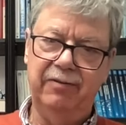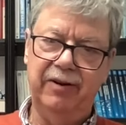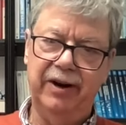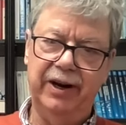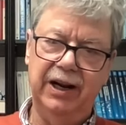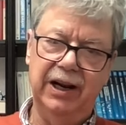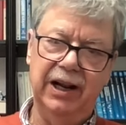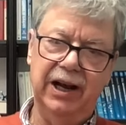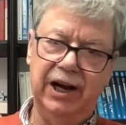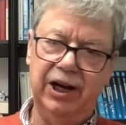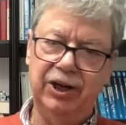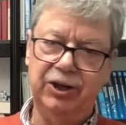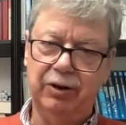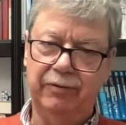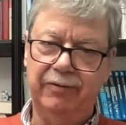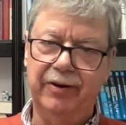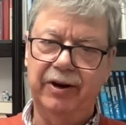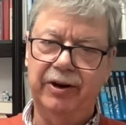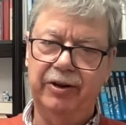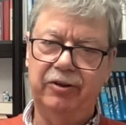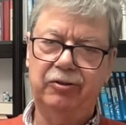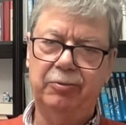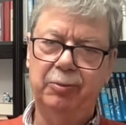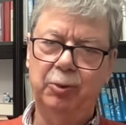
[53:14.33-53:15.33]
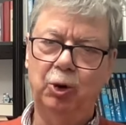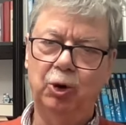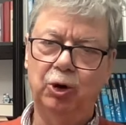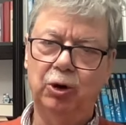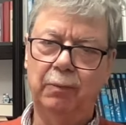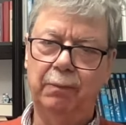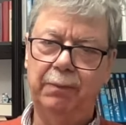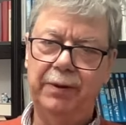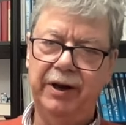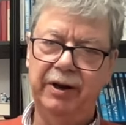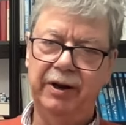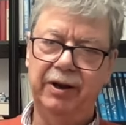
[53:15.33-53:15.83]
very large or very small
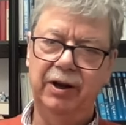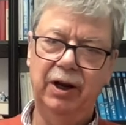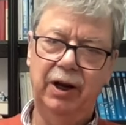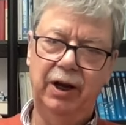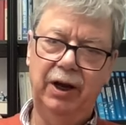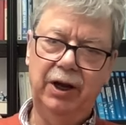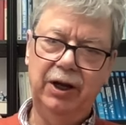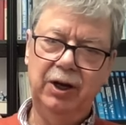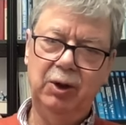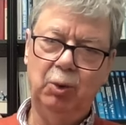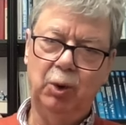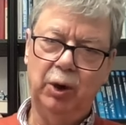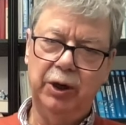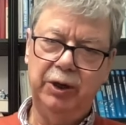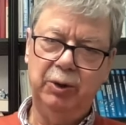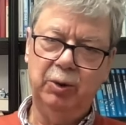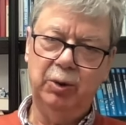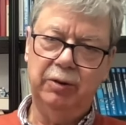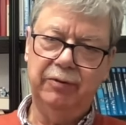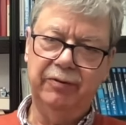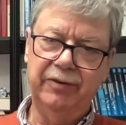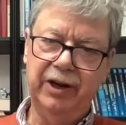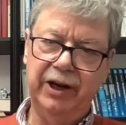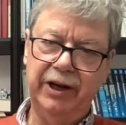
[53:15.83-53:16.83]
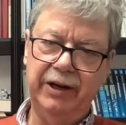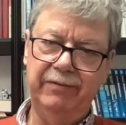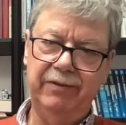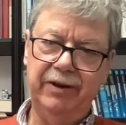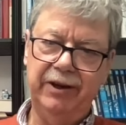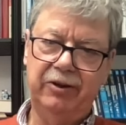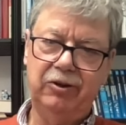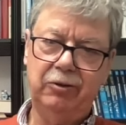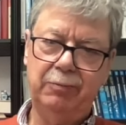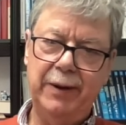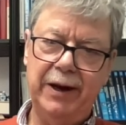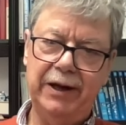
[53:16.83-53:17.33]
compared to what you would have naively
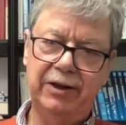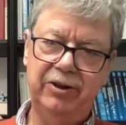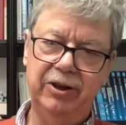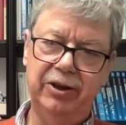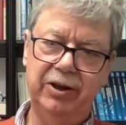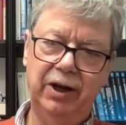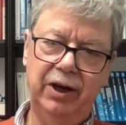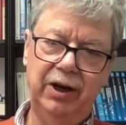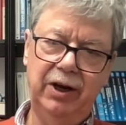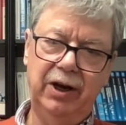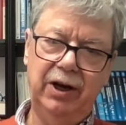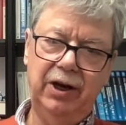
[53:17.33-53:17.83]
expected,